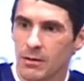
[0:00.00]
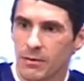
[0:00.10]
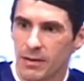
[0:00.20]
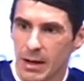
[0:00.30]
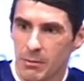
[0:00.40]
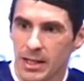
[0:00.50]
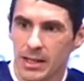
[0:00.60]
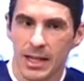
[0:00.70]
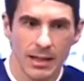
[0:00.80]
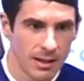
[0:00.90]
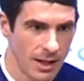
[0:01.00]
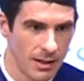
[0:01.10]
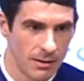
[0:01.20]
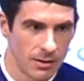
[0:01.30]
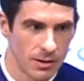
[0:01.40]
family
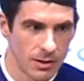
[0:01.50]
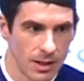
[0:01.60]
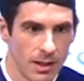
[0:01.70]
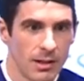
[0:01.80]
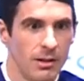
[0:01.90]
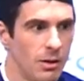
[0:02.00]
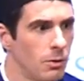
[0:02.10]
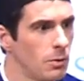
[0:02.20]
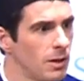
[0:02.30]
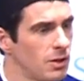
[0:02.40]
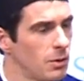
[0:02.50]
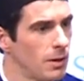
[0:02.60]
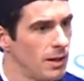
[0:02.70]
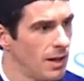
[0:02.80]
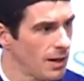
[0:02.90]
get-togethers, know that you are
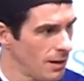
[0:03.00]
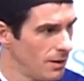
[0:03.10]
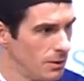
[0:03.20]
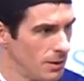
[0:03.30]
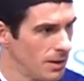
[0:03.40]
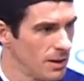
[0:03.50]
not alone.